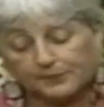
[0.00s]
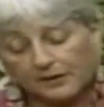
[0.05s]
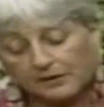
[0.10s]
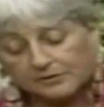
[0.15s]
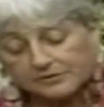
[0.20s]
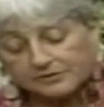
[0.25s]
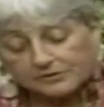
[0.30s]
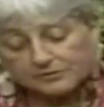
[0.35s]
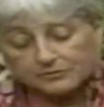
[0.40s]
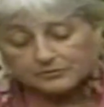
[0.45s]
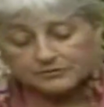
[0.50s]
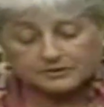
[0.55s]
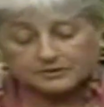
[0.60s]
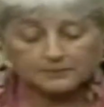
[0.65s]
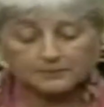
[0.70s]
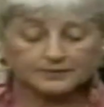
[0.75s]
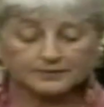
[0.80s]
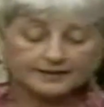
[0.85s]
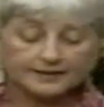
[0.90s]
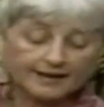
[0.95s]

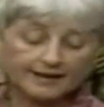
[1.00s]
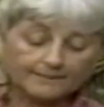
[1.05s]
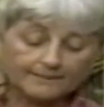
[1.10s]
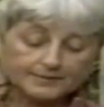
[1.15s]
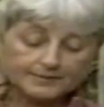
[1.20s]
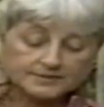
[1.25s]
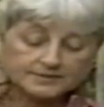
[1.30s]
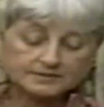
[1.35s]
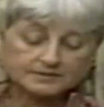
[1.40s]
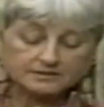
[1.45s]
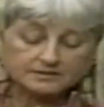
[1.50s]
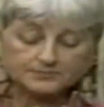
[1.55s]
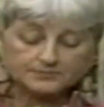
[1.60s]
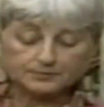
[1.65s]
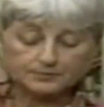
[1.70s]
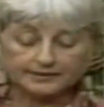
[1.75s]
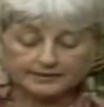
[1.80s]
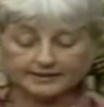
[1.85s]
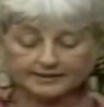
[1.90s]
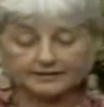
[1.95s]
Supposing something happens to
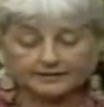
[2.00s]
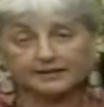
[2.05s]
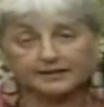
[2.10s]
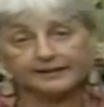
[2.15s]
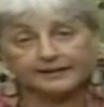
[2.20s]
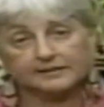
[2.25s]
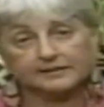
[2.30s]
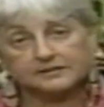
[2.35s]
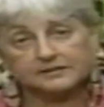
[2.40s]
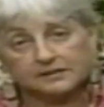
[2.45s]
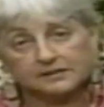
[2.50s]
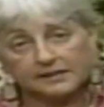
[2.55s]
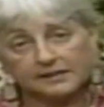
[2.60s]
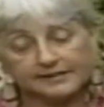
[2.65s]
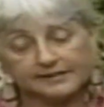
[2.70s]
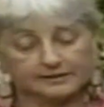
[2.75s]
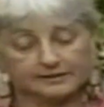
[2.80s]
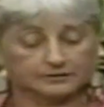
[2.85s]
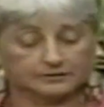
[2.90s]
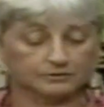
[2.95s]
this plant and it gets
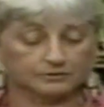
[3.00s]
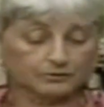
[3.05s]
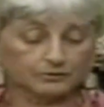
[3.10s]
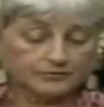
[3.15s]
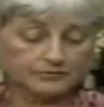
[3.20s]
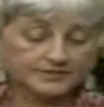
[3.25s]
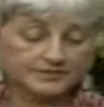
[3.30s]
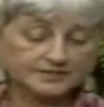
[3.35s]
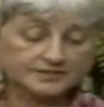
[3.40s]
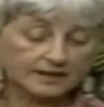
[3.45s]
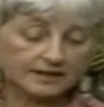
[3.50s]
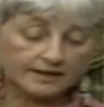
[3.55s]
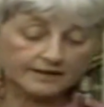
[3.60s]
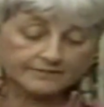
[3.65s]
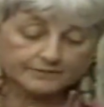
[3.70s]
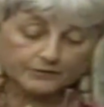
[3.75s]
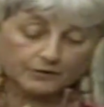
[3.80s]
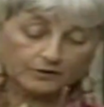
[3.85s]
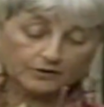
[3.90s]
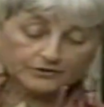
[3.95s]
cut here, or this
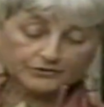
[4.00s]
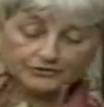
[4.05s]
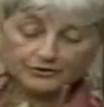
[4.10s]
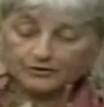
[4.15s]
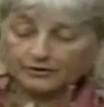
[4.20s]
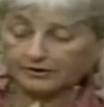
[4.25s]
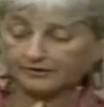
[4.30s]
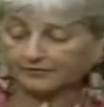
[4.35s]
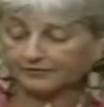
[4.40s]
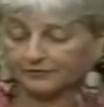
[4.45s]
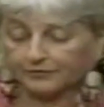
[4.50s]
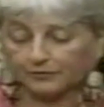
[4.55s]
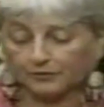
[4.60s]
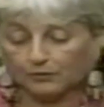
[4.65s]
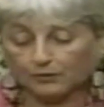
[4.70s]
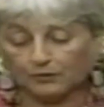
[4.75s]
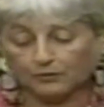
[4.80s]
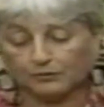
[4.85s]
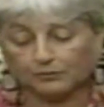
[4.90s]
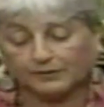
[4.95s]
eye falls off,
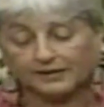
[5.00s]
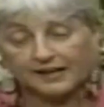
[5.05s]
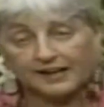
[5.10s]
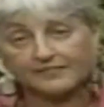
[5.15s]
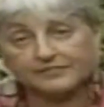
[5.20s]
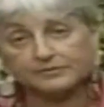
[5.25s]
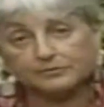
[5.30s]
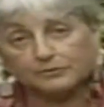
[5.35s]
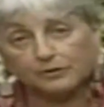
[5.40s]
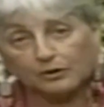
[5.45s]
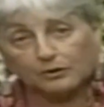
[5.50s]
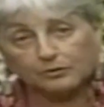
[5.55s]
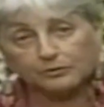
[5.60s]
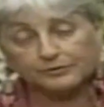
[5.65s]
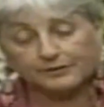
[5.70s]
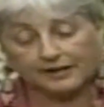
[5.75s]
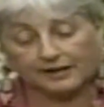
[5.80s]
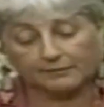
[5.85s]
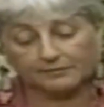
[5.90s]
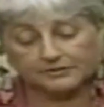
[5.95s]
or we have some
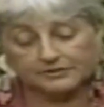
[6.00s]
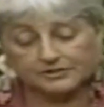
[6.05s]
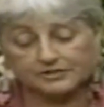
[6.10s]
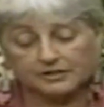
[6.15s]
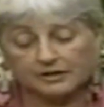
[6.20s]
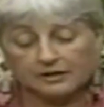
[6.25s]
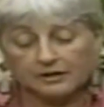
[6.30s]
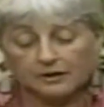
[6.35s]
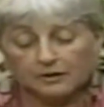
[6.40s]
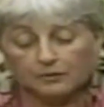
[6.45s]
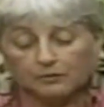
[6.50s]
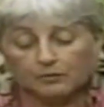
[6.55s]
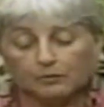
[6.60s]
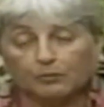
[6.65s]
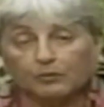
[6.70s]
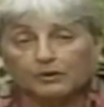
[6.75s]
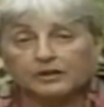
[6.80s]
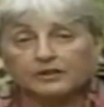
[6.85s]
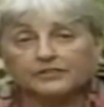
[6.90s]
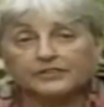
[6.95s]
cold damage.
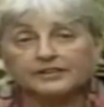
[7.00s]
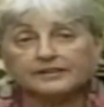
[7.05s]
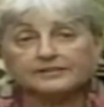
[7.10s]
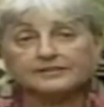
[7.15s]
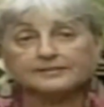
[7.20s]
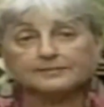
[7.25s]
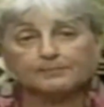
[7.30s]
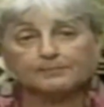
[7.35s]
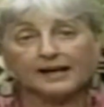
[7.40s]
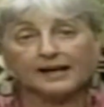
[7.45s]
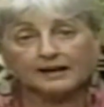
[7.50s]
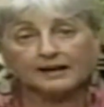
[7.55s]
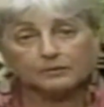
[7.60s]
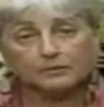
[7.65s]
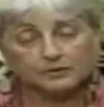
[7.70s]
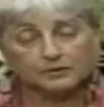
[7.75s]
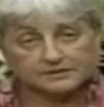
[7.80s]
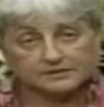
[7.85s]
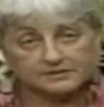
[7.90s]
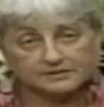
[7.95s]
Well, one of these
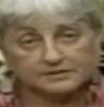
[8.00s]
back